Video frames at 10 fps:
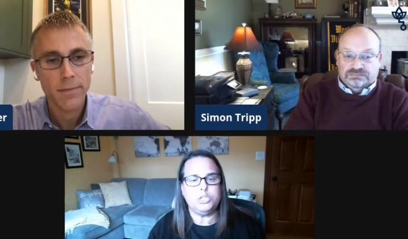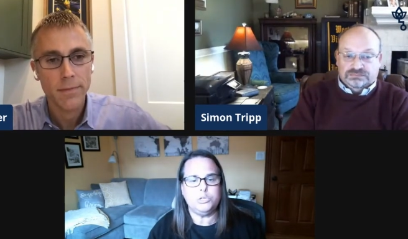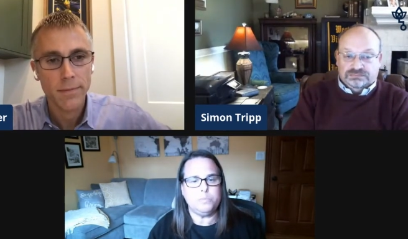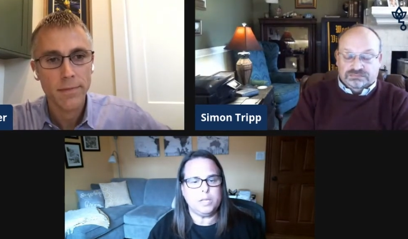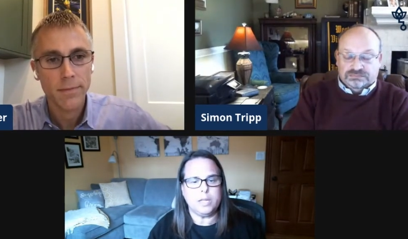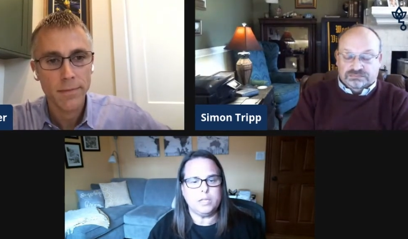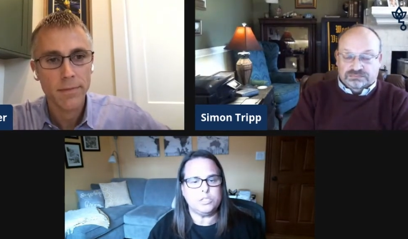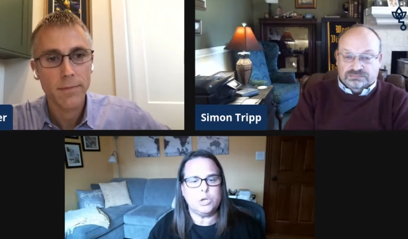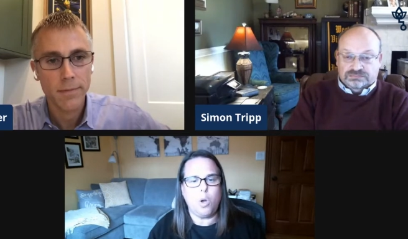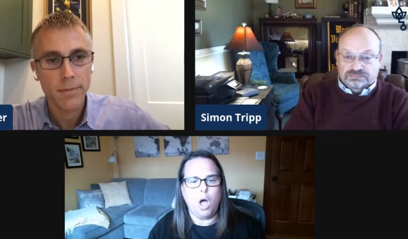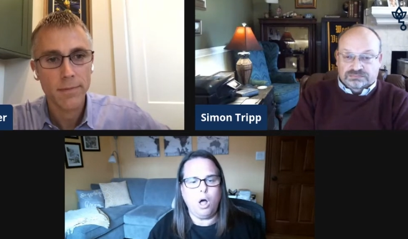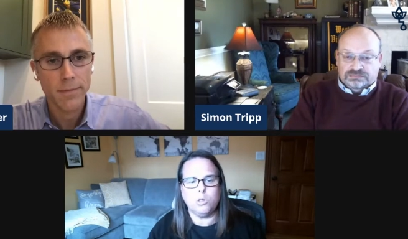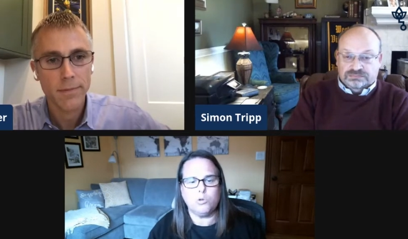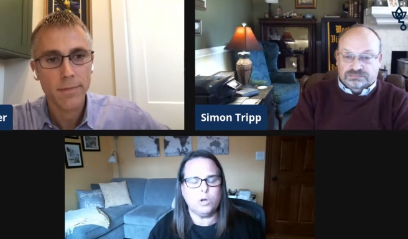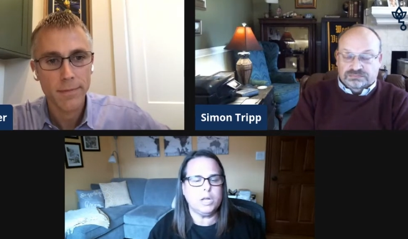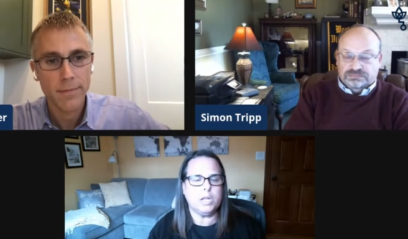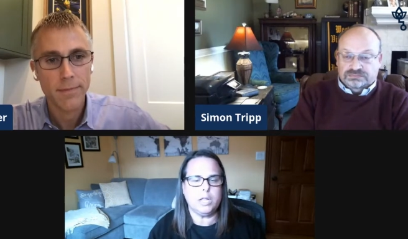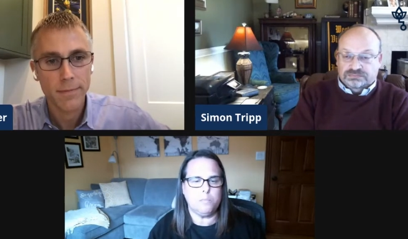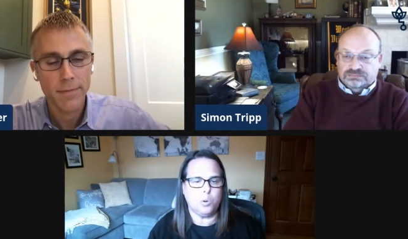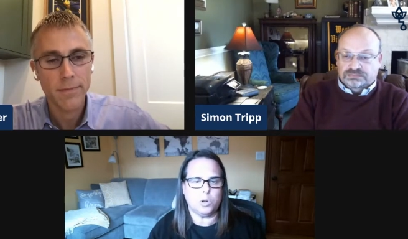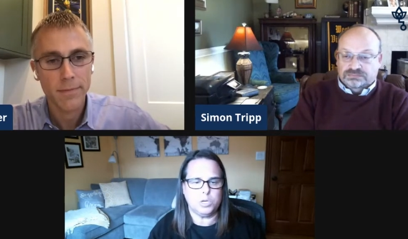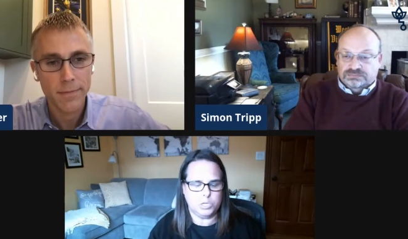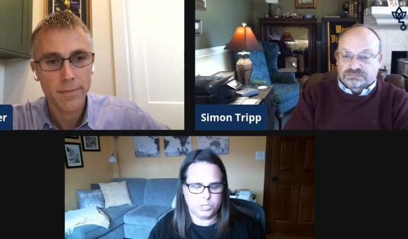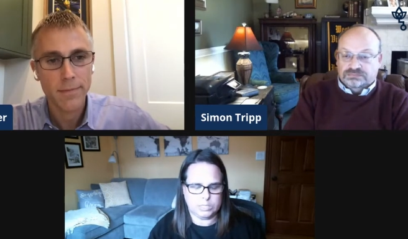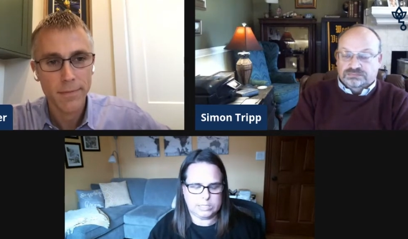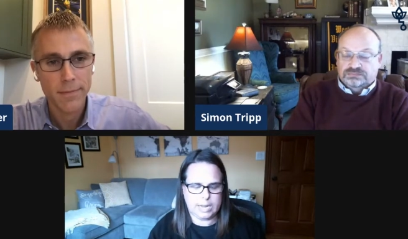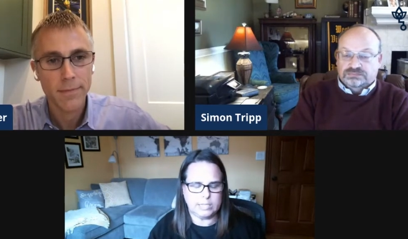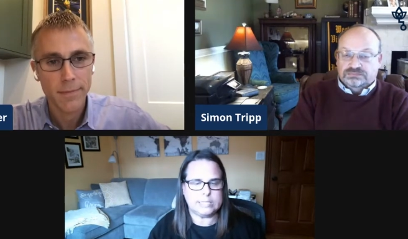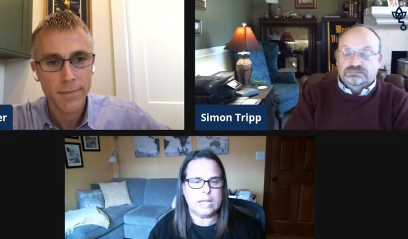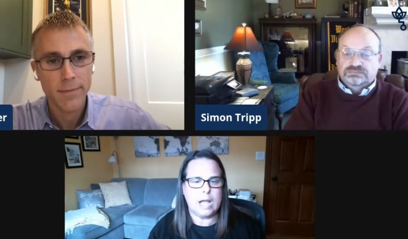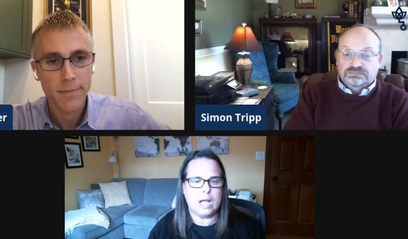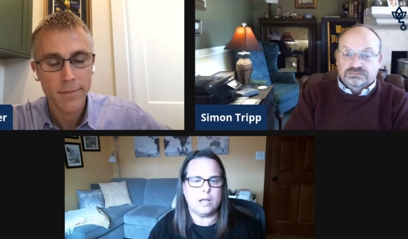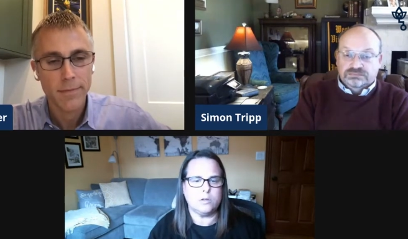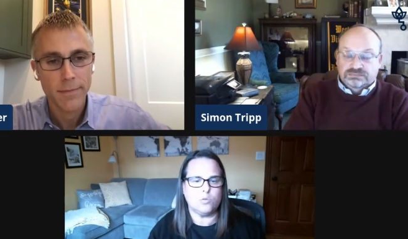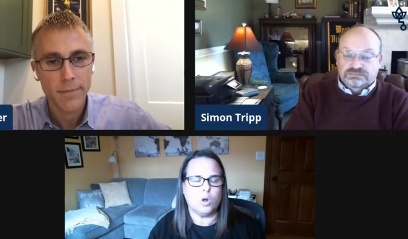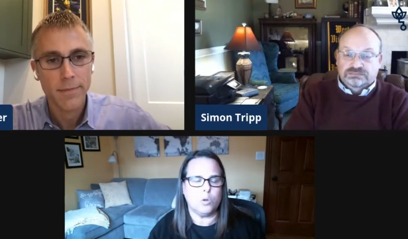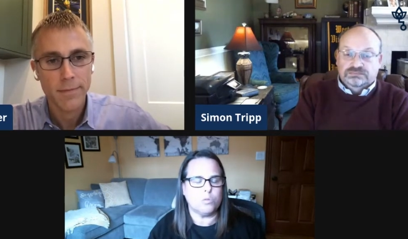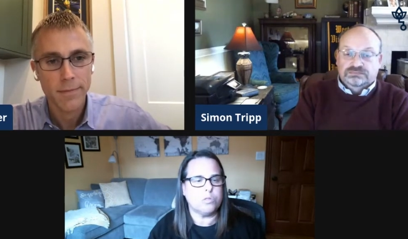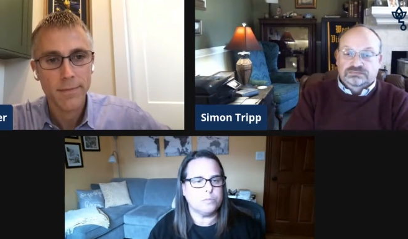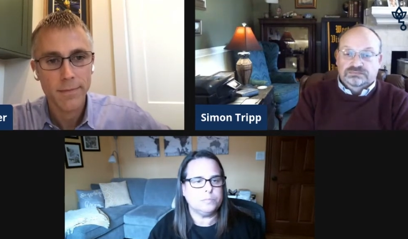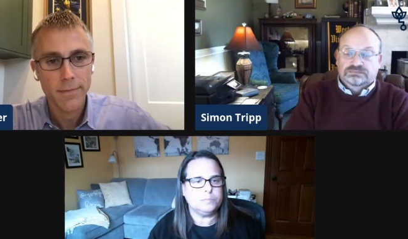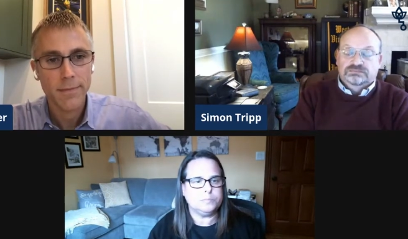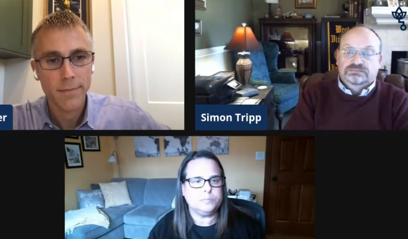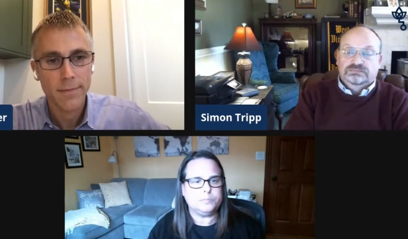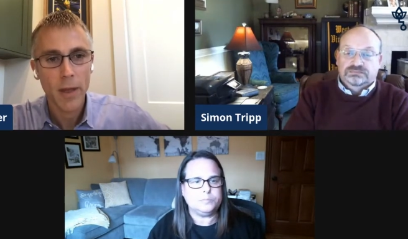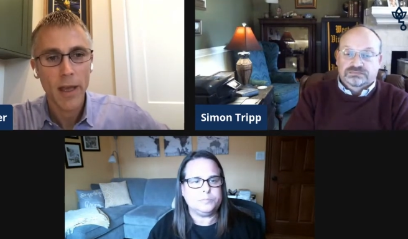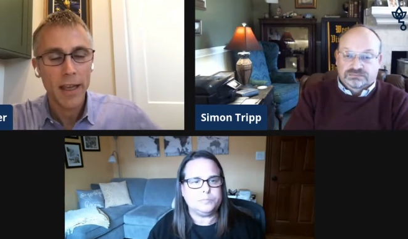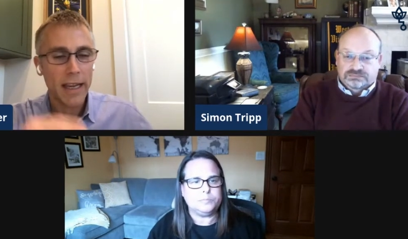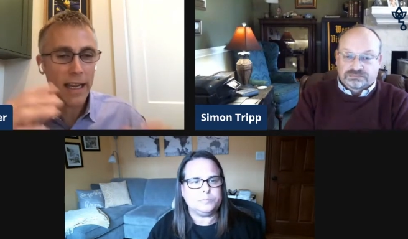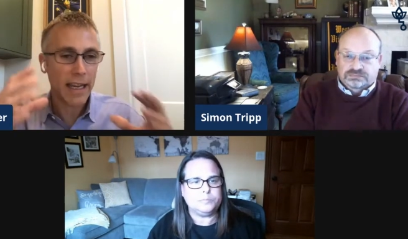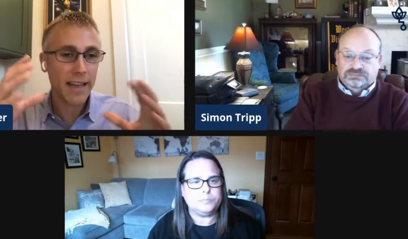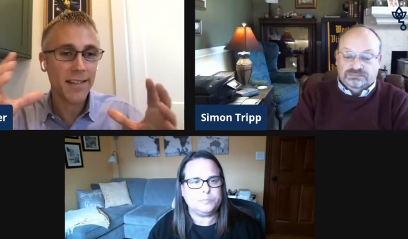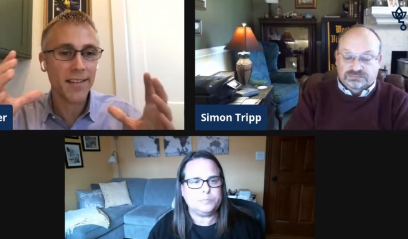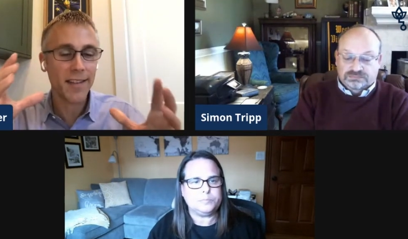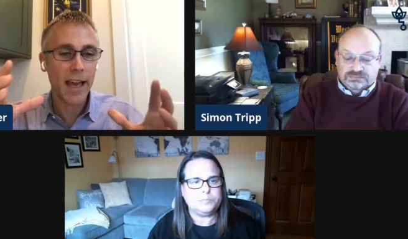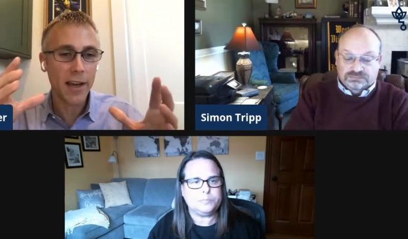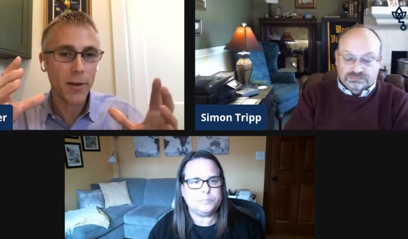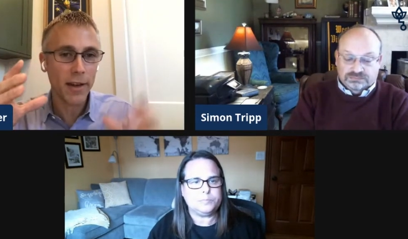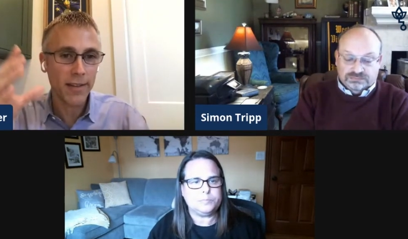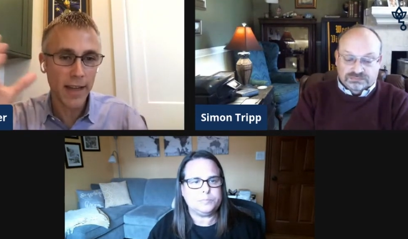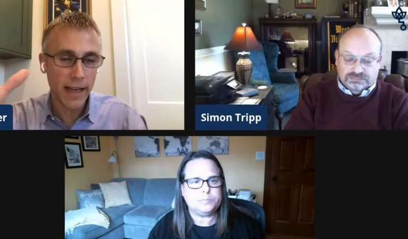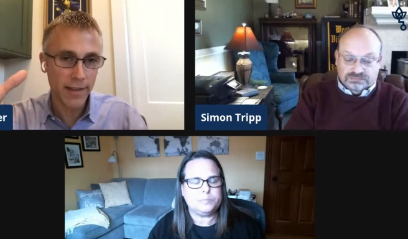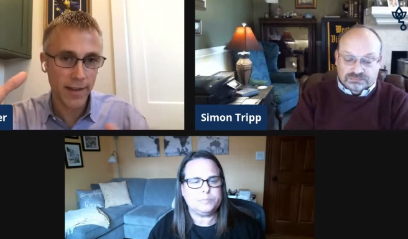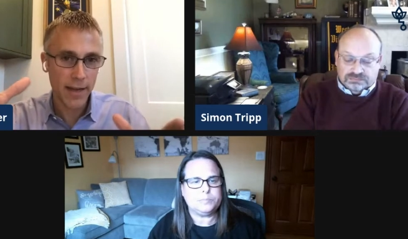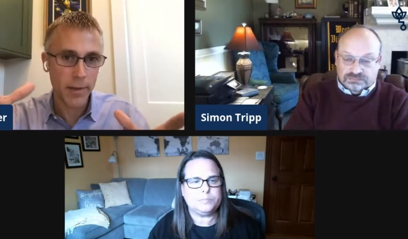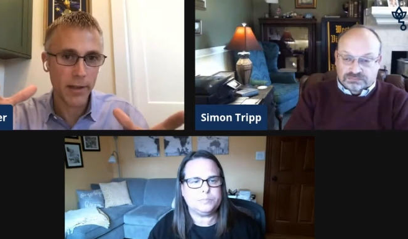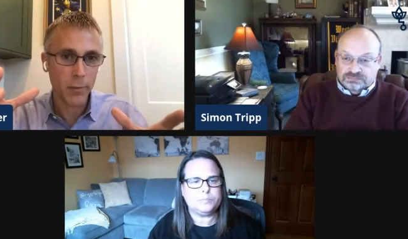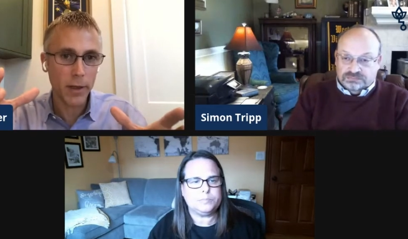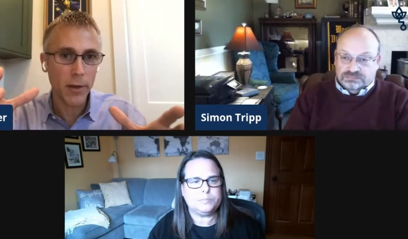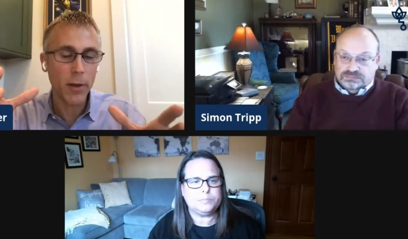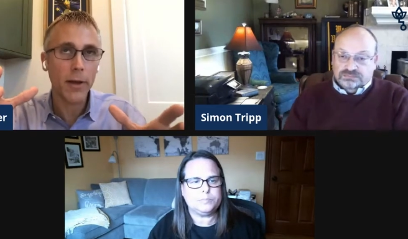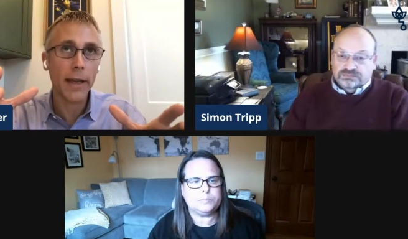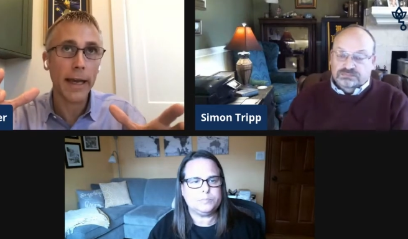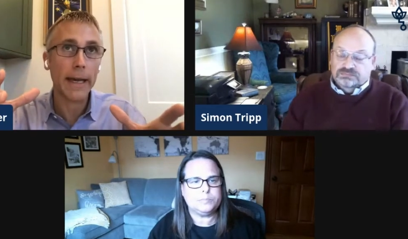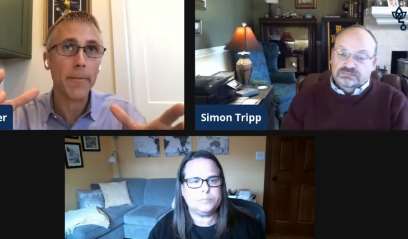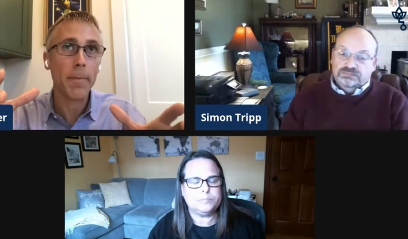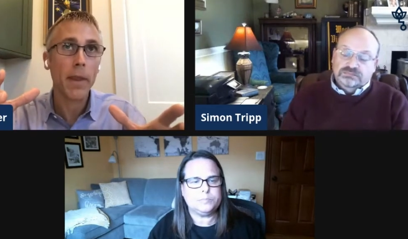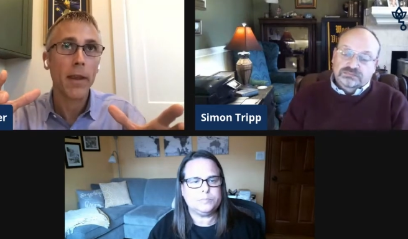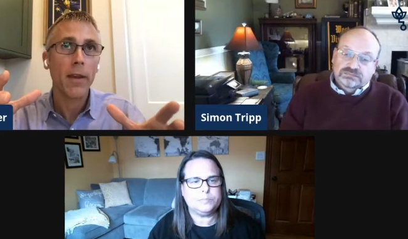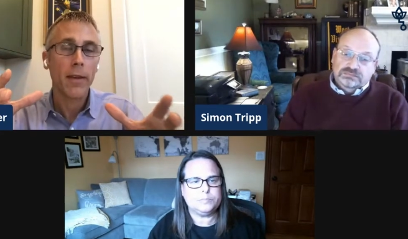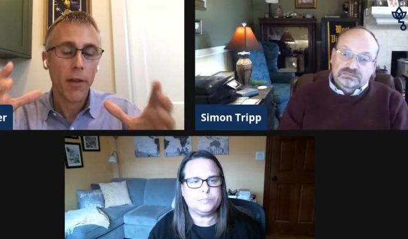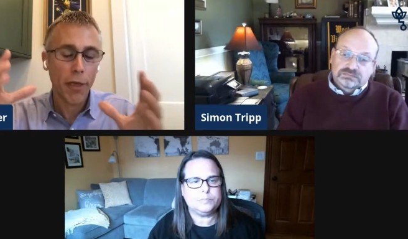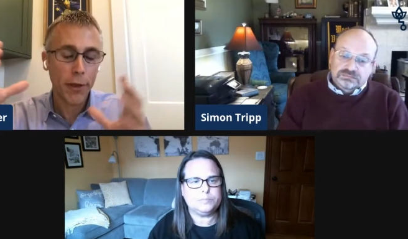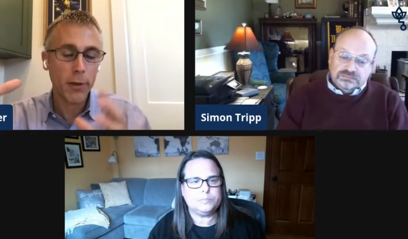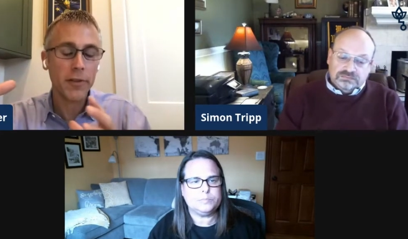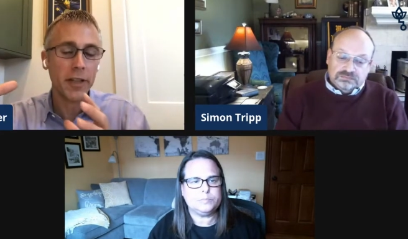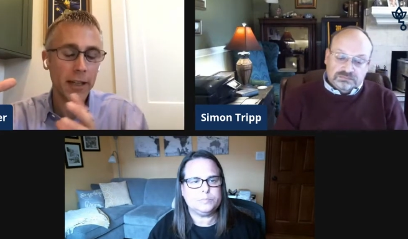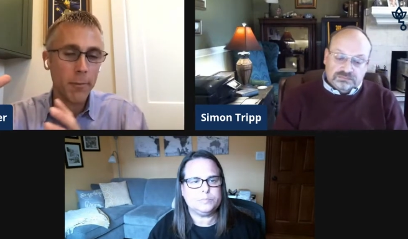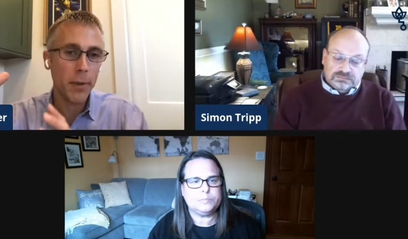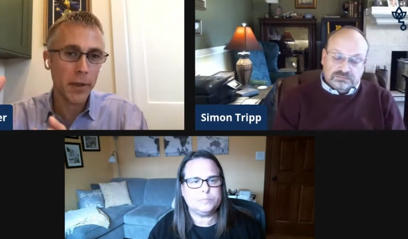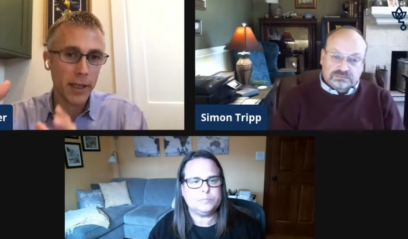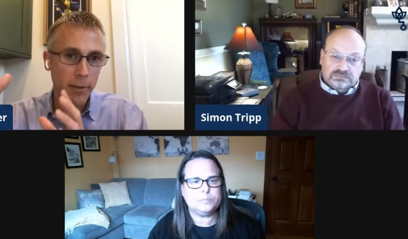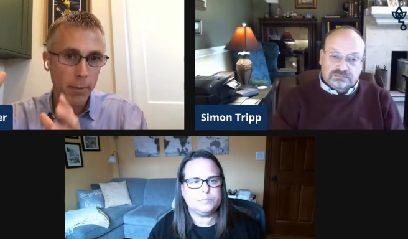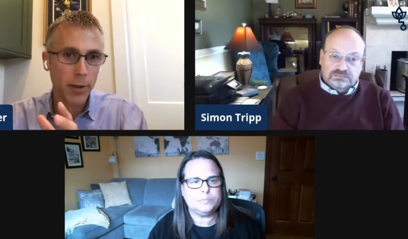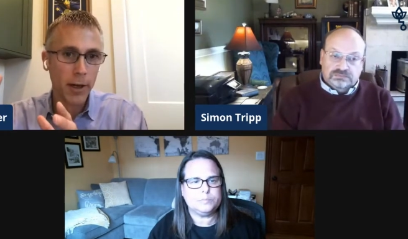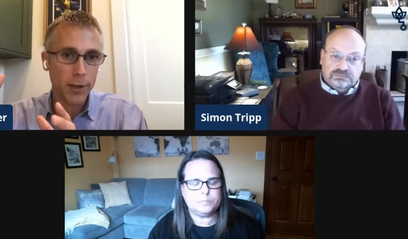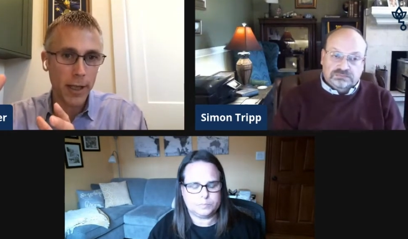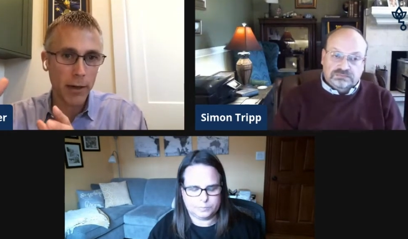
Speaker 1: 2 billion. So all critically important to the state's uh, growth.
Speaker 2: It is a staggering stat, Simon, as we look at 13 billion in production